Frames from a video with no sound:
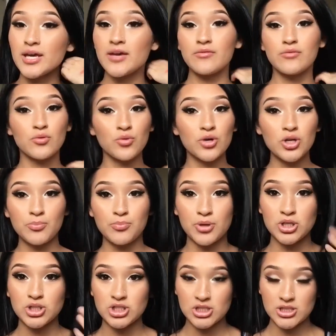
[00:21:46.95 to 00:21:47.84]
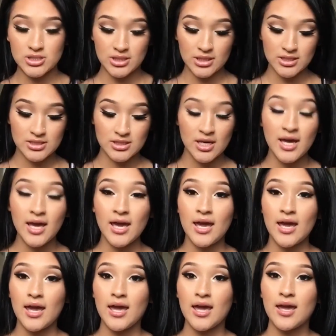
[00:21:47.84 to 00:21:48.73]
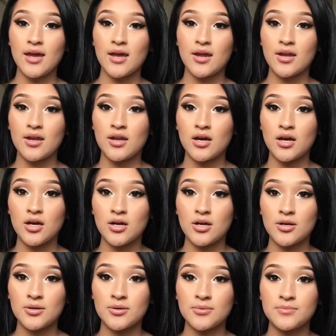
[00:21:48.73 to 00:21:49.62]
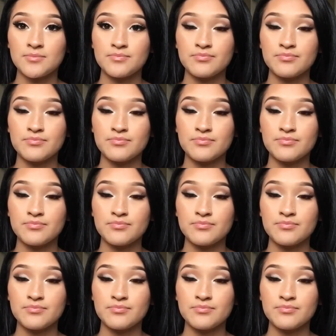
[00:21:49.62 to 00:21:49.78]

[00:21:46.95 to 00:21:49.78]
If you want to purchase these and um